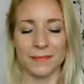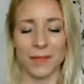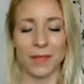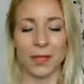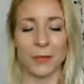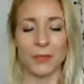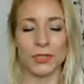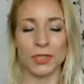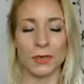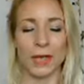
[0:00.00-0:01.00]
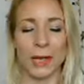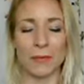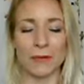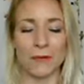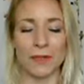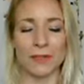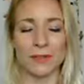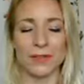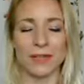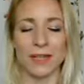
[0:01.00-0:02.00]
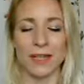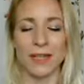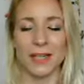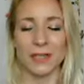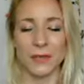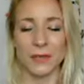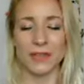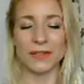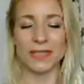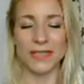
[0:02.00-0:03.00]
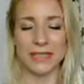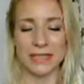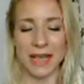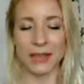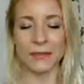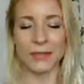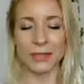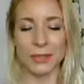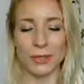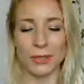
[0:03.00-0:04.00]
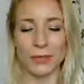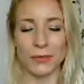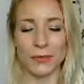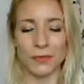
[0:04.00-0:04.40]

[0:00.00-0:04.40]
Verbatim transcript: And can we show you how it feels to feel that it's safe to love?